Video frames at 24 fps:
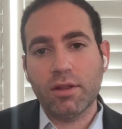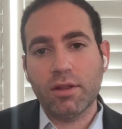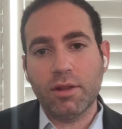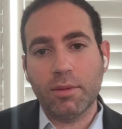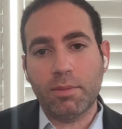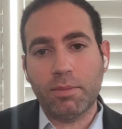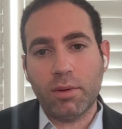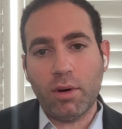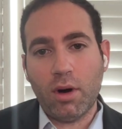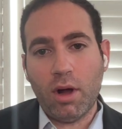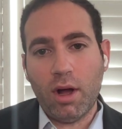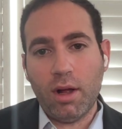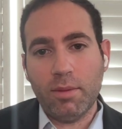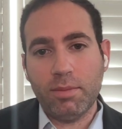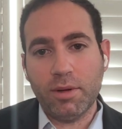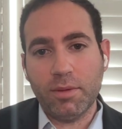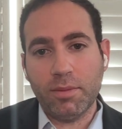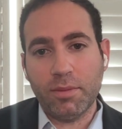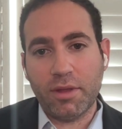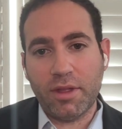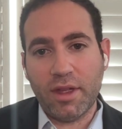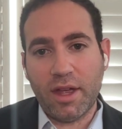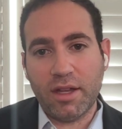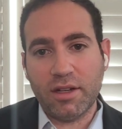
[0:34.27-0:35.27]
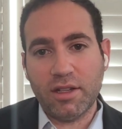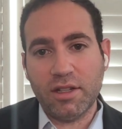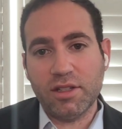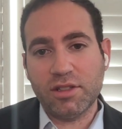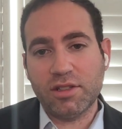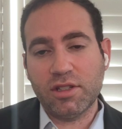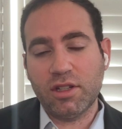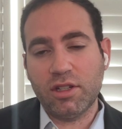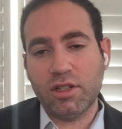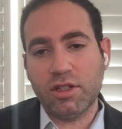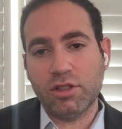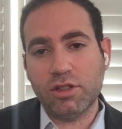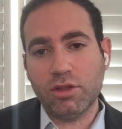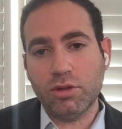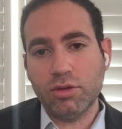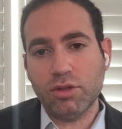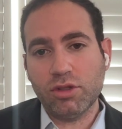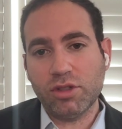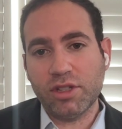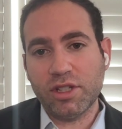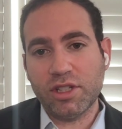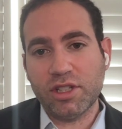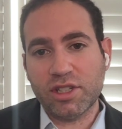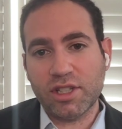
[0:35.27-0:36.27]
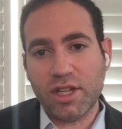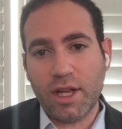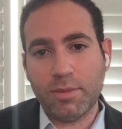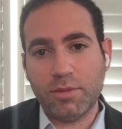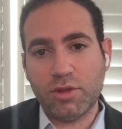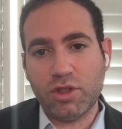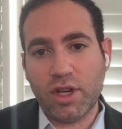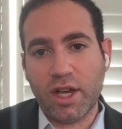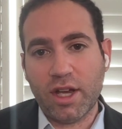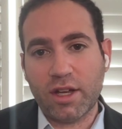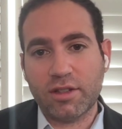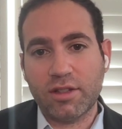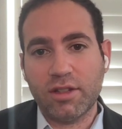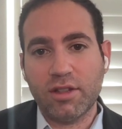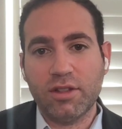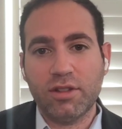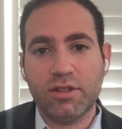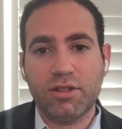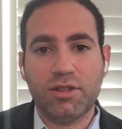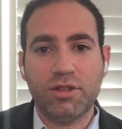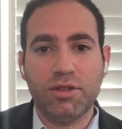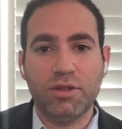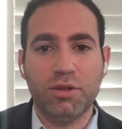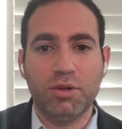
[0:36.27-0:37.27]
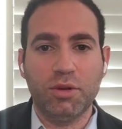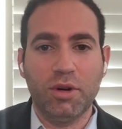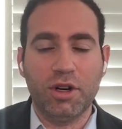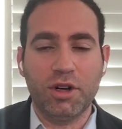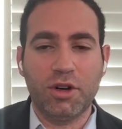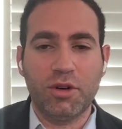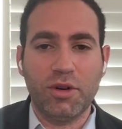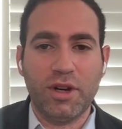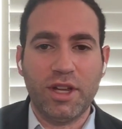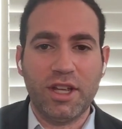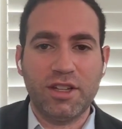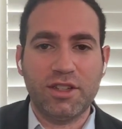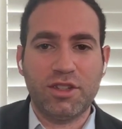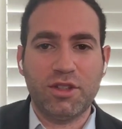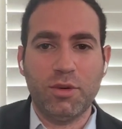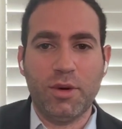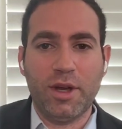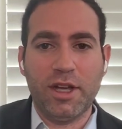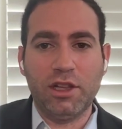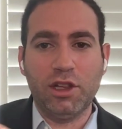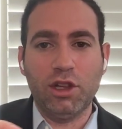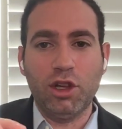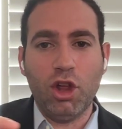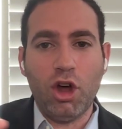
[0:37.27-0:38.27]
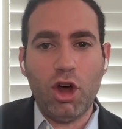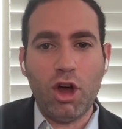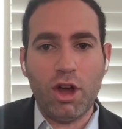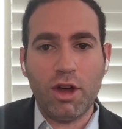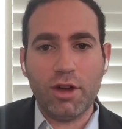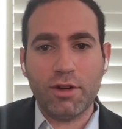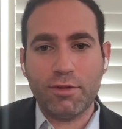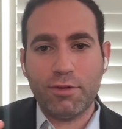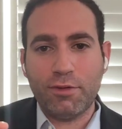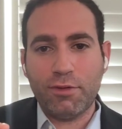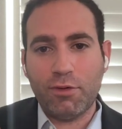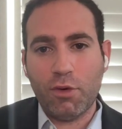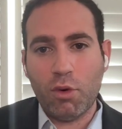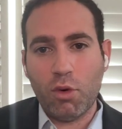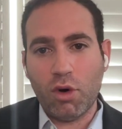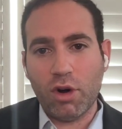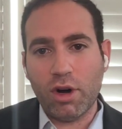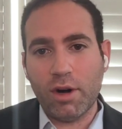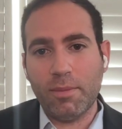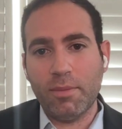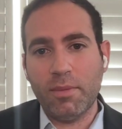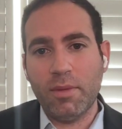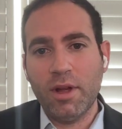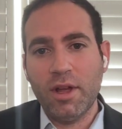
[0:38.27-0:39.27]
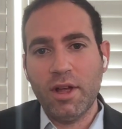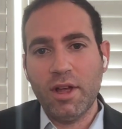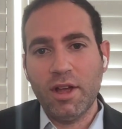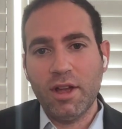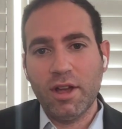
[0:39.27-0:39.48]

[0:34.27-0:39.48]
The problem then is it is usually subject to agreeing to a long form